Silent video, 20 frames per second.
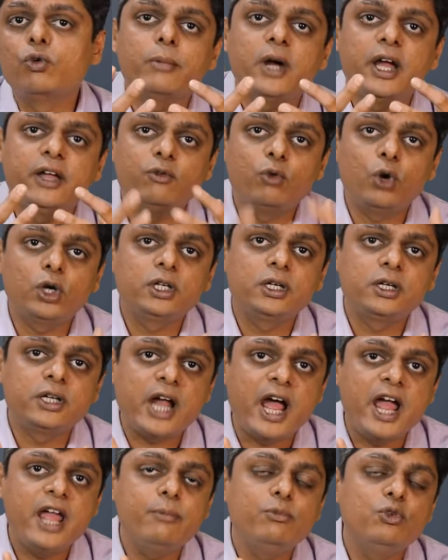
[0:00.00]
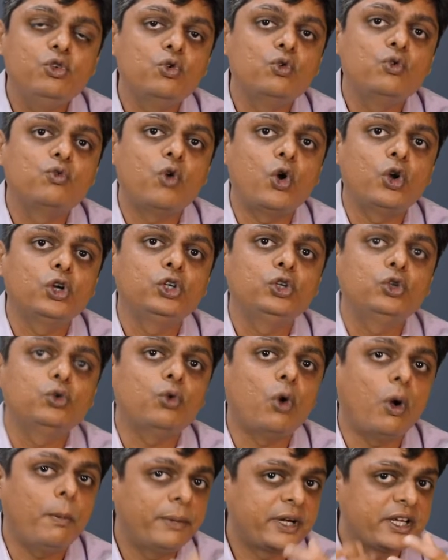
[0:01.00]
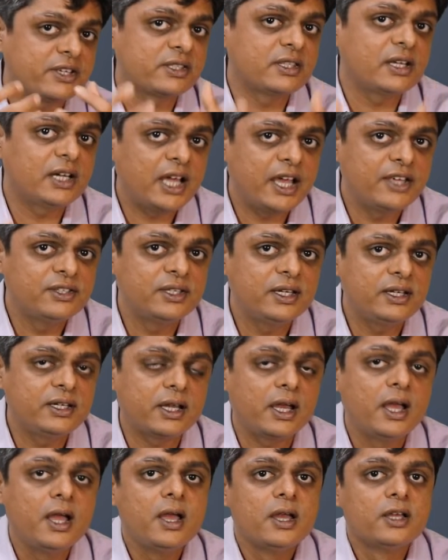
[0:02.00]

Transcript: by what time you want to operationalize it.